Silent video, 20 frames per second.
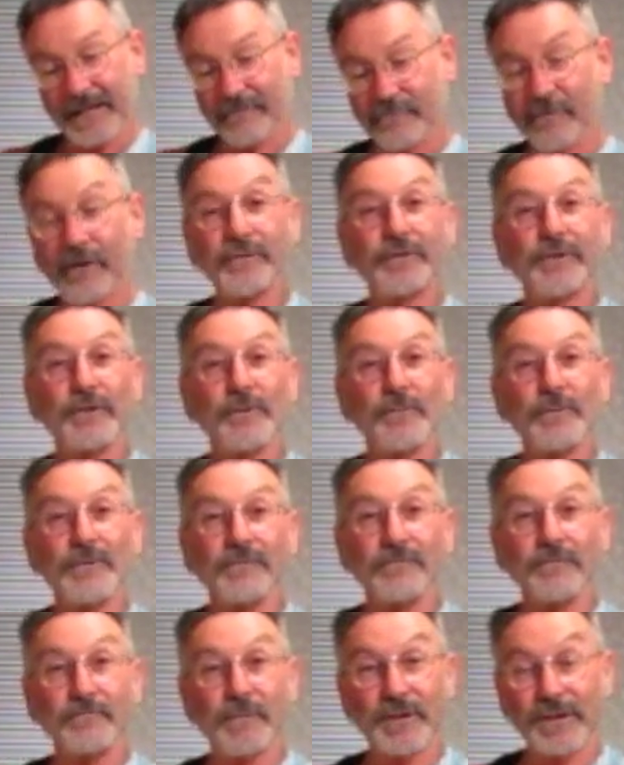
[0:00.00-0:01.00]
Roadkill's a
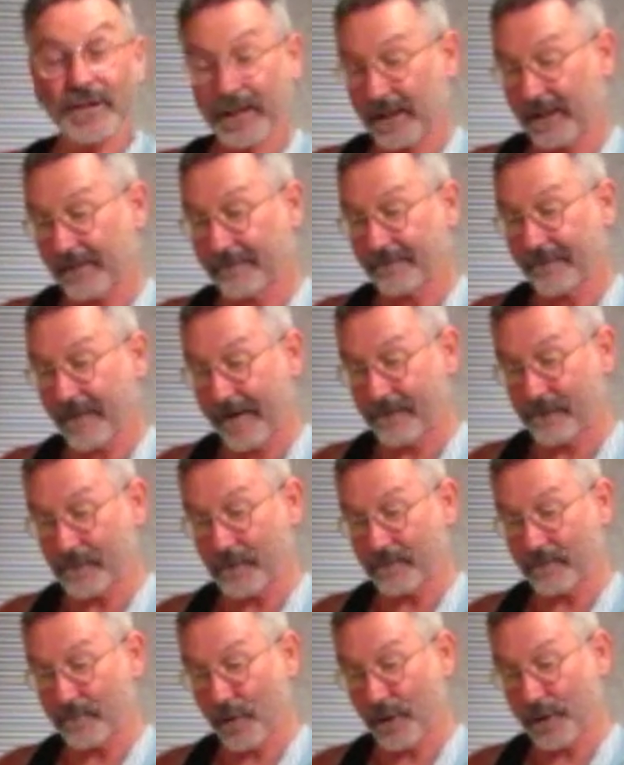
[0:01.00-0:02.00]
particular favourite
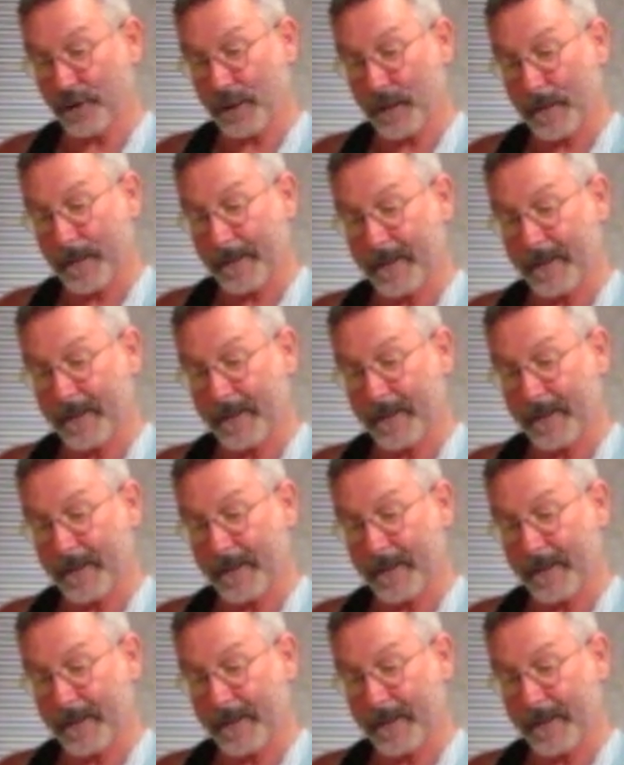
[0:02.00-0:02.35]
of mine.